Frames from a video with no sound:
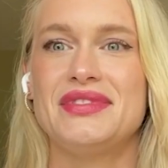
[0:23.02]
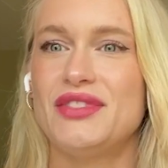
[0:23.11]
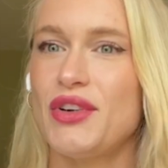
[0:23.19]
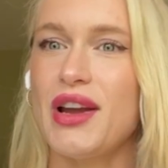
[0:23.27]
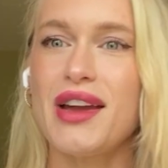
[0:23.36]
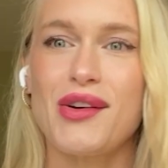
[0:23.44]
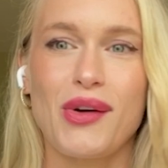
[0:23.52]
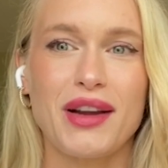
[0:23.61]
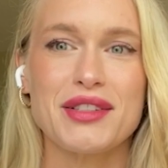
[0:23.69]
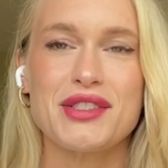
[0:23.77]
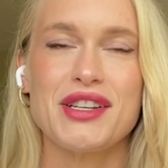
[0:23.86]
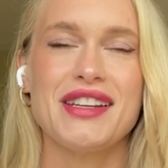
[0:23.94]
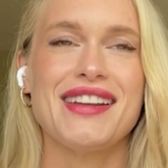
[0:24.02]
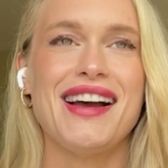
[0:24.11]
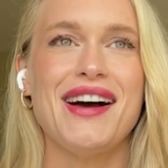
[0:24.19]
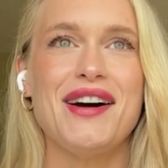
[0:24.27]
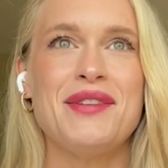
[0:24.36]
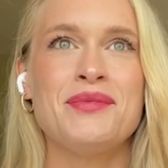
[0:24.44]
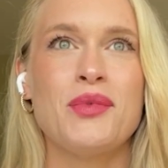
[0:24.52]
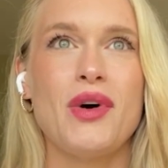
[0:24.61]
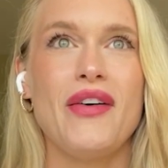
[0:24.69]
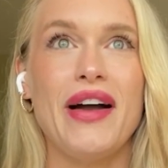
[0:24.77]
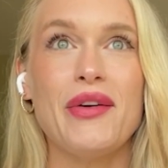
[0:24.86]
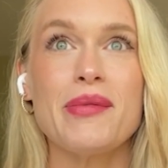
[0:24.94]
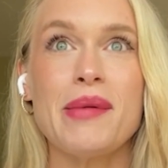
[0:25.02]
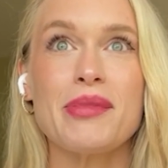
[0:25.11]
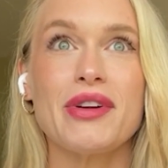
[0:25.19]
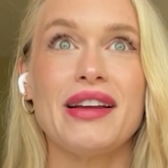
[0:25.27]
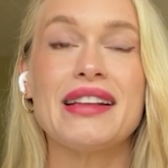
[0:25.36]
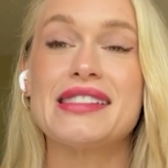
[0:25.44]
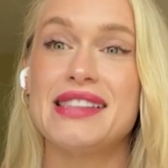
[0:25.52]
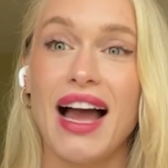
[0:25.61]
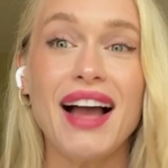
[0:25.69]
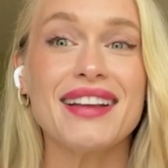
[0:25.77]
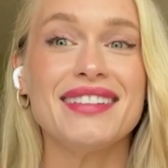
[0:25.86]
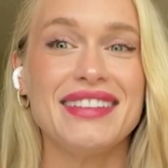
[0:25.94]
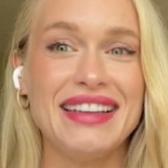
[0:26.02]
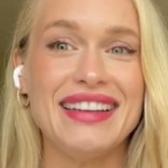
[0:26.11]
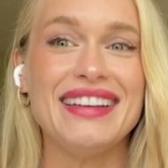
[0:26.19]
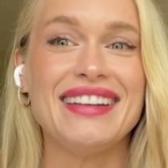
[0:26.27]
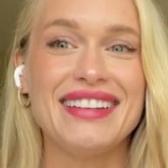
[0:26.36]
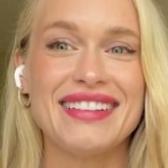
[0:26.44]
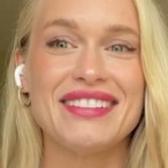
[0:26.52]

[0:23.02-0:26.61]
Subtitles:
Great question. Well, I remember exactly,